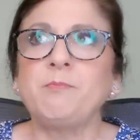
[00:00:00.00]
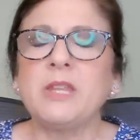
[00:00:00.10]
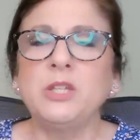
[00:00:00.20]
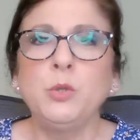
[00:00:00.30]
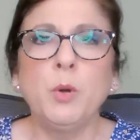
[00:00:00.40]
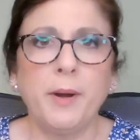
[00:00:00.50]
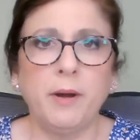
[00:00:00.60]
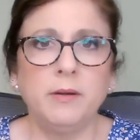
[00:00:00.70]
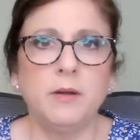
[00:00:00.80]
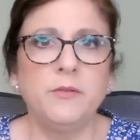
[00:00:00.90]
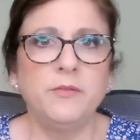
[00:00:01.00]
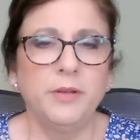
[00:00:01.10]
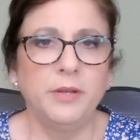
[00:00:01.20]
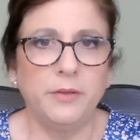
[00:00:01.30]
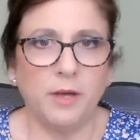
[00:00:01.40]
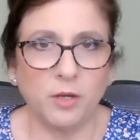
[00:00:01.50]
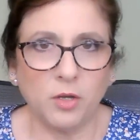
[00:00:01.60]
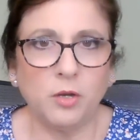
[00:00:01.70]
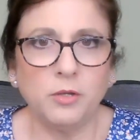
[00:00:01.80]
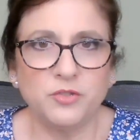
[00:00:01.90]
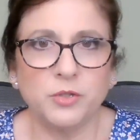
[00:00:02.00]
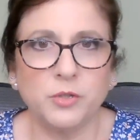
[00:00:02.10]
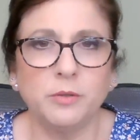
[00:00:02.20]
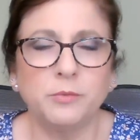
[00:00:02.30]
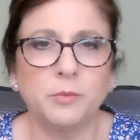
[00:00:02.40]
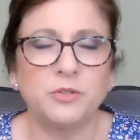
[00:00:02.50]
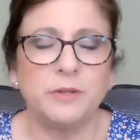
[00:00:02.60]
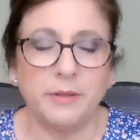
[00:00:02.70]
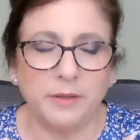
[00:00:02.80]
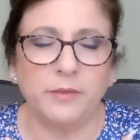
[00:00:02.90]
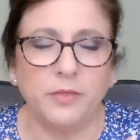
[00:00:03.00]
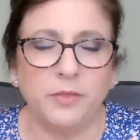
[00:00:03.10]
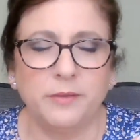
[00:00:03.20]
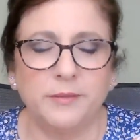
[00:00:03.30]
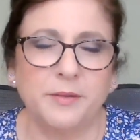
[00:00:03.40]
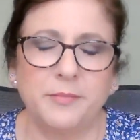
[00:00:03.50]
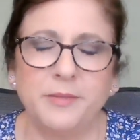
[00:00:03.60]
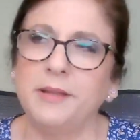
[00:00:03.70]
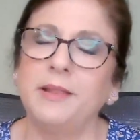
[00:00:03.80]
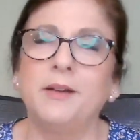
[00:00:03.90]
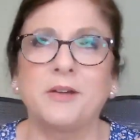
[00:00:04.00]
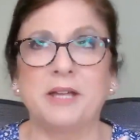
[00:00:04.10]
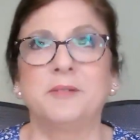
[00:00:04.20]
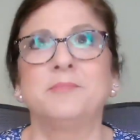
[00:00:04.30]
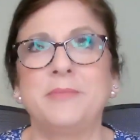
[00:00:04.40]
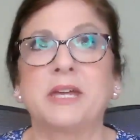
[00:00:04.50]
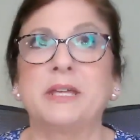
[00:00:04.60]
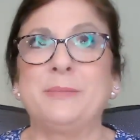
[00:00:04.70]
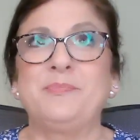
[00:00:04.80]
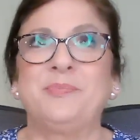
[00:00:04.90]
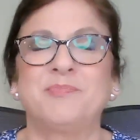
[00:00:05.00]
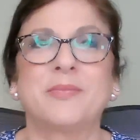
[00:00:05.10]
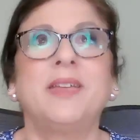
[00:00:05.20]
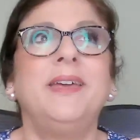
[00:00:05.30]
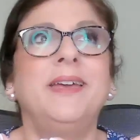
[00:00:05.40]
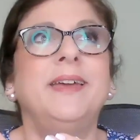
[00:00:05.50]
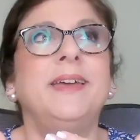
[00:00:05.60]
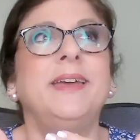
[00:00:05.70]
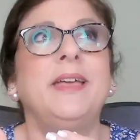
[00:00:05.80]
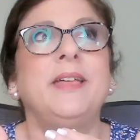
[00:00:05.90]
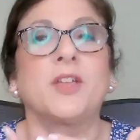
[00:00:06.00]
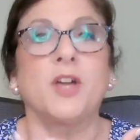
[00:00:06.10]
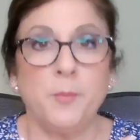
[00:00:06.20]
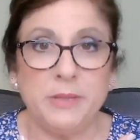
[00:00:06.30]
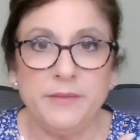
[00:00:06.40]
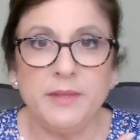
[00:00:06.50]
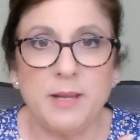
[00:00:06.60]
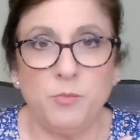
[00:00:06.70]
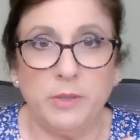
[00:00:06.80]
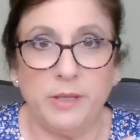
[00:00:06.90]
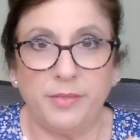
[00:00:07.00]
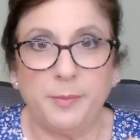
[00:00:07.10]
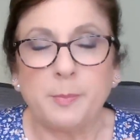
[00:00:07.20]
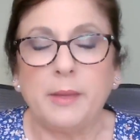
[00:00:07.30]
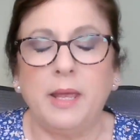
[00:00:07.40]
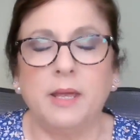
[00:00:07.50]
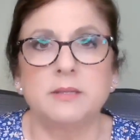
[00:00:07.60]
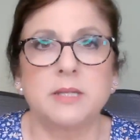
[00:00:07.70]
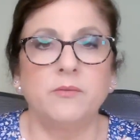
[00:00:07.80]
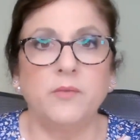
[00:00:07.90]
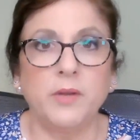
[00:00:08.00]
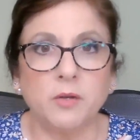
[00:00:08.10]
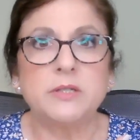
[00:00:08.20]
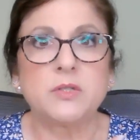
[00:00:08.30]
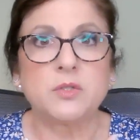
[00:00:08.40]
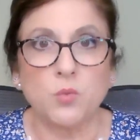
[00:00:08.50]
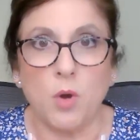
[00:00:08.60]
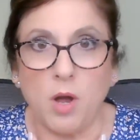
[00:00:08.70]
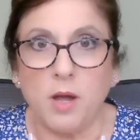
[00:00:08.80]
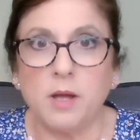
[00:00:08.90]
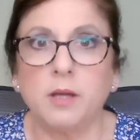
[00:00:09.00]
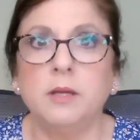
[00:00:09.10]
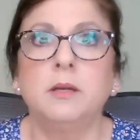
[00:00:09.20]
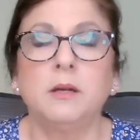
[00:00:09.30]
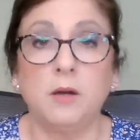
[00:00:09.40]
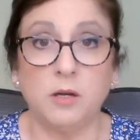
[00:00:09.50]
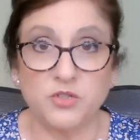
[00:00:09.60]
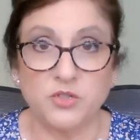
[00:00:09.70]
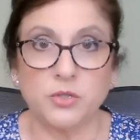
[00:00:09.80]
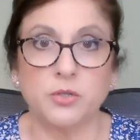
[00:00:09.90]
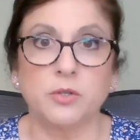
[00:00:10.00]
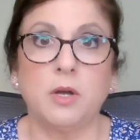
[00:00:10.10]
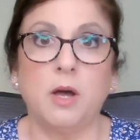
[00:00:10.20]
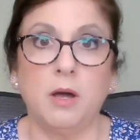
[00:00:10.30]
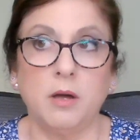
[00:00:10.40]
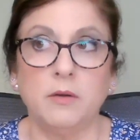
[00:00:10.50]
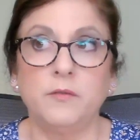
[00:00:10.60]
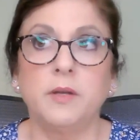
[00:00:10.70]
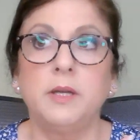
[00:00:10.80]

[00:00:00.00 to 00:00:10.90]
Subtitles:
you are part of a culture with, okay, back it up. The company that I'm with has a very strong culture of